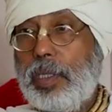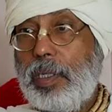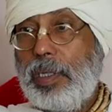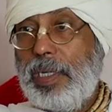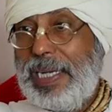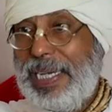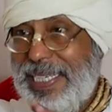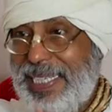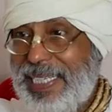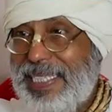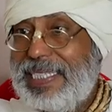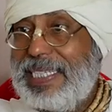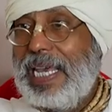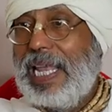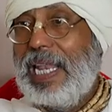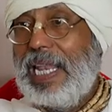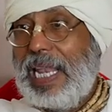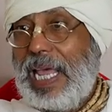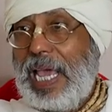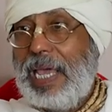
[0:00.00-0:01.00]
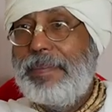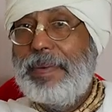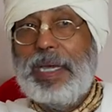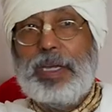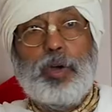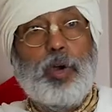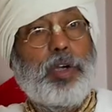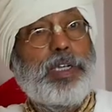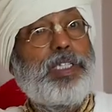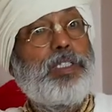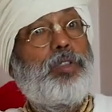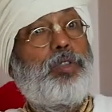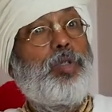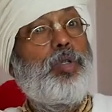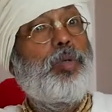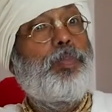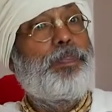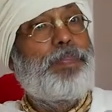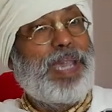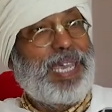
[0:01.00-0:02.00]
leading their life according
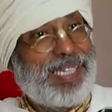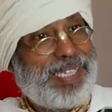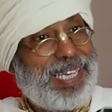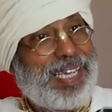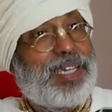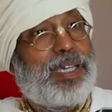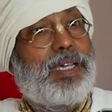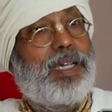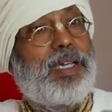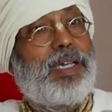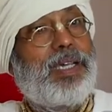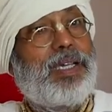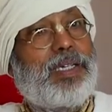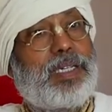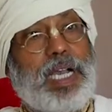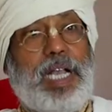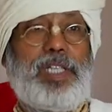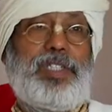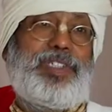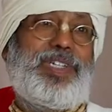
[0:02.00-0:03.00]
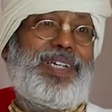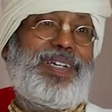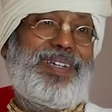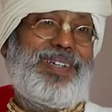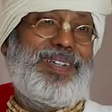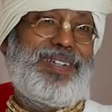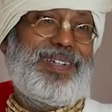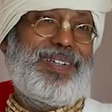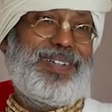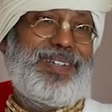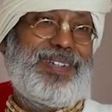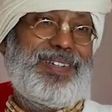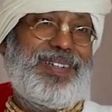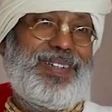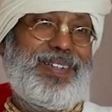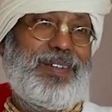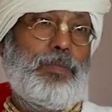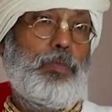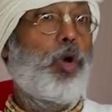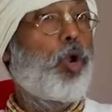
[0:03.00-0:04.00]
to Vedic culture.
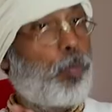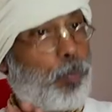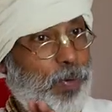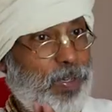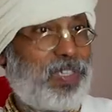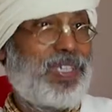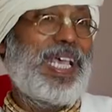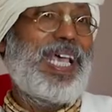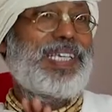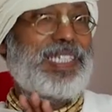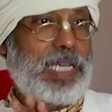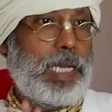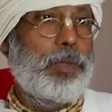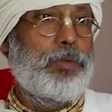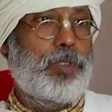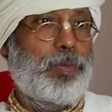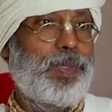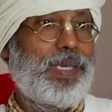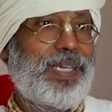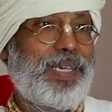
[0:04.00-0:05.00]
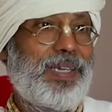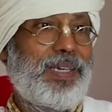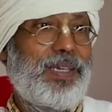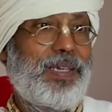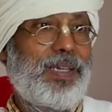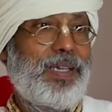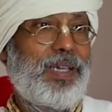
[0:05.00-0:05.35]
More precisely I am speaking.